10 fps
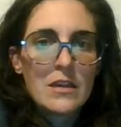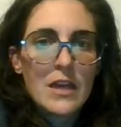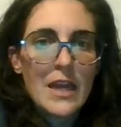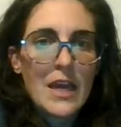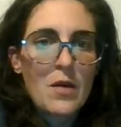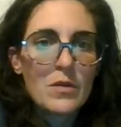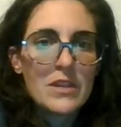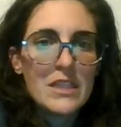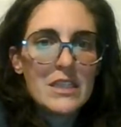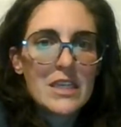Hang out with
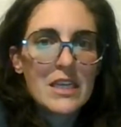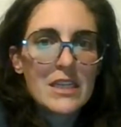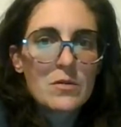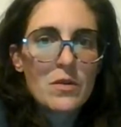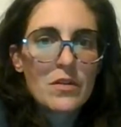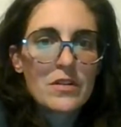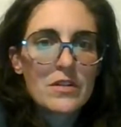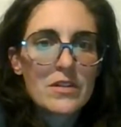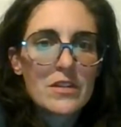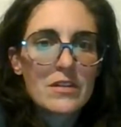these kids while they're
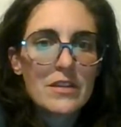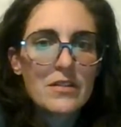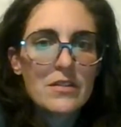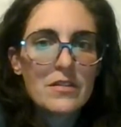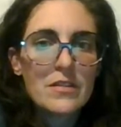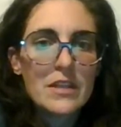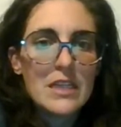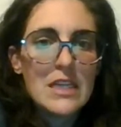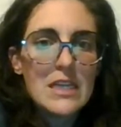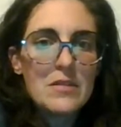still little and
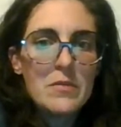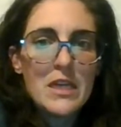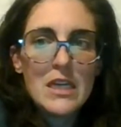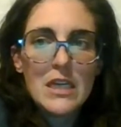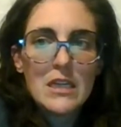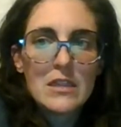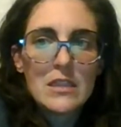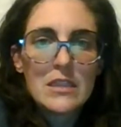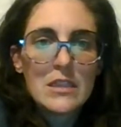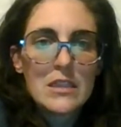need me.
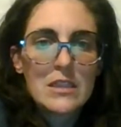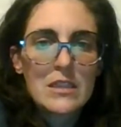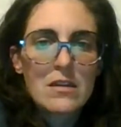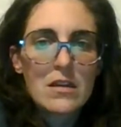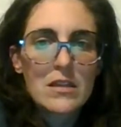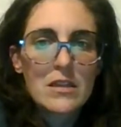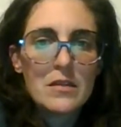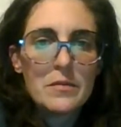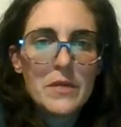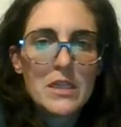It's awesome.